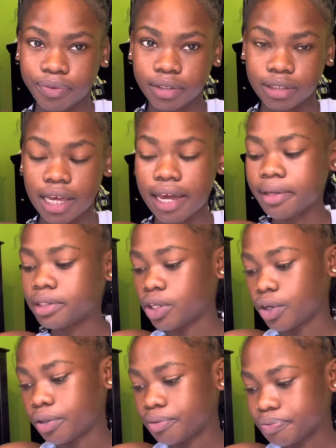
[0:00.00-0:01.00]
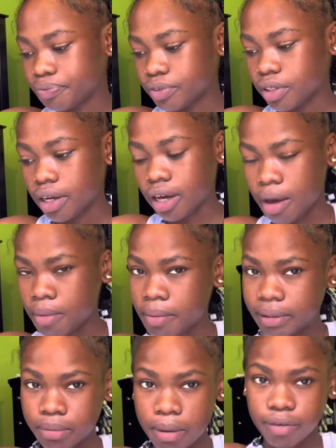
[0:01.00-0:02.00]
Say so. Can't remember
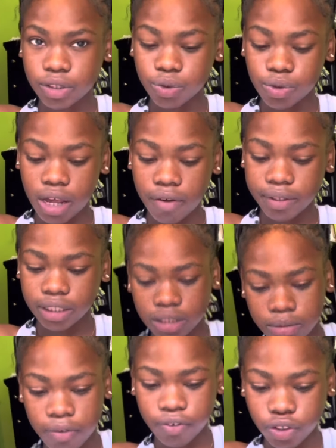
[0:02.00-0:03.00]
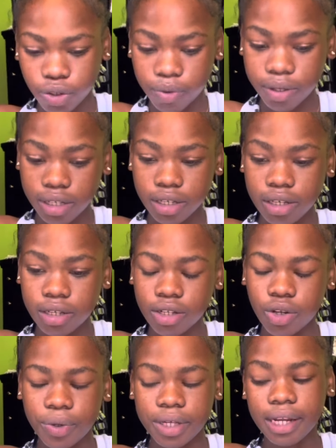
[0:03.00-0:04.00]
some out of school and everything. I forgot to go with.
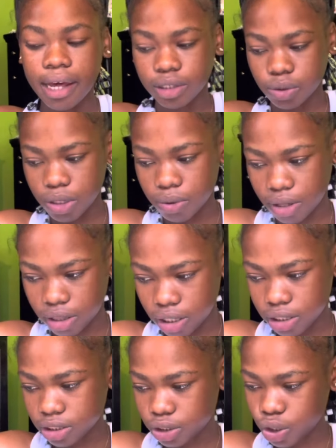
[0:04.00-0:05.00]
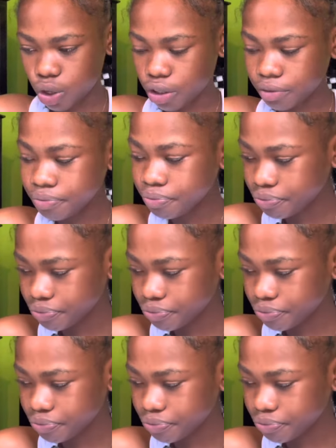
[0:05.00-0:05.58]
No, it's like 21 things. So.